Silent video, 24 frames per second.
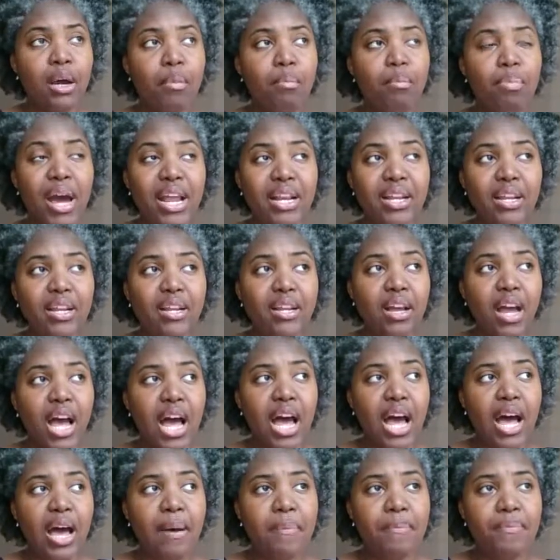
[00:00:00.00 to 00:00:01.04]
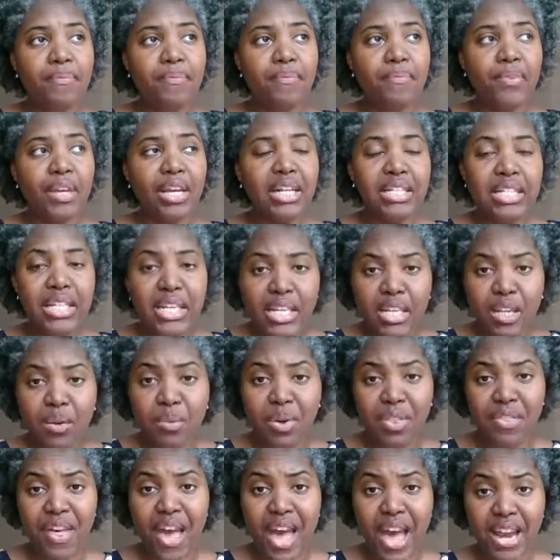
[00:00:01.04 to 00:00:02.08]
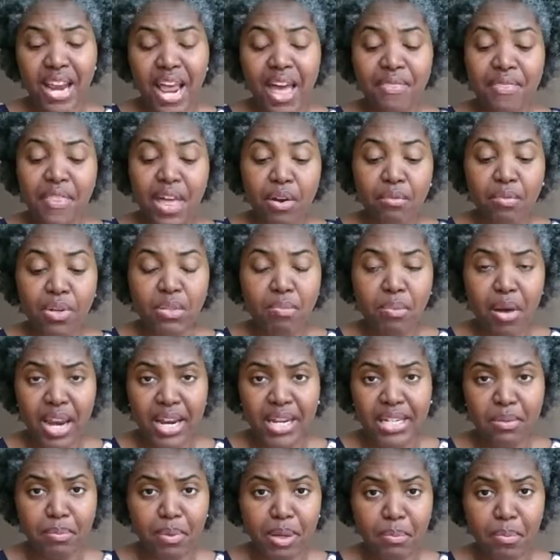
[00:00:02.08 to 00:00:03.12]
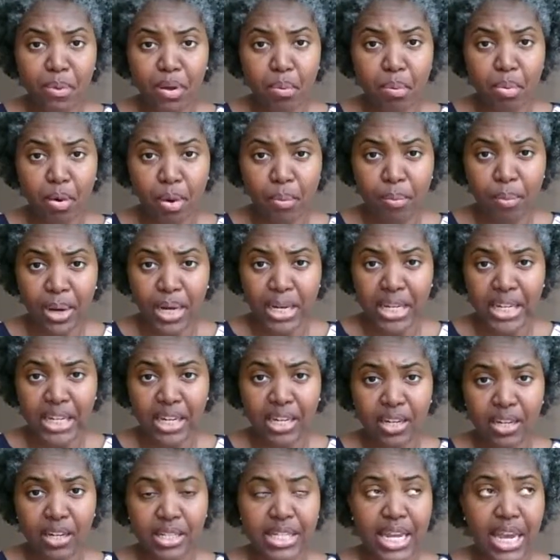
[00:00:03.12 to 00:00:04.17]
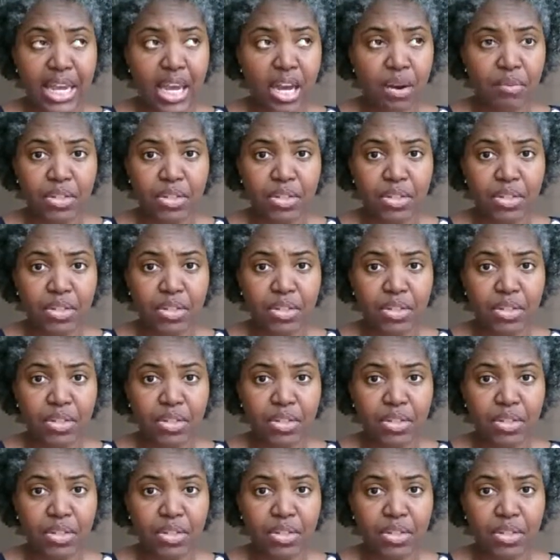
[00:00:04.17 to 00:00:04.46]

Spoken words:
But dealing with that and then responding to people appropriately, taking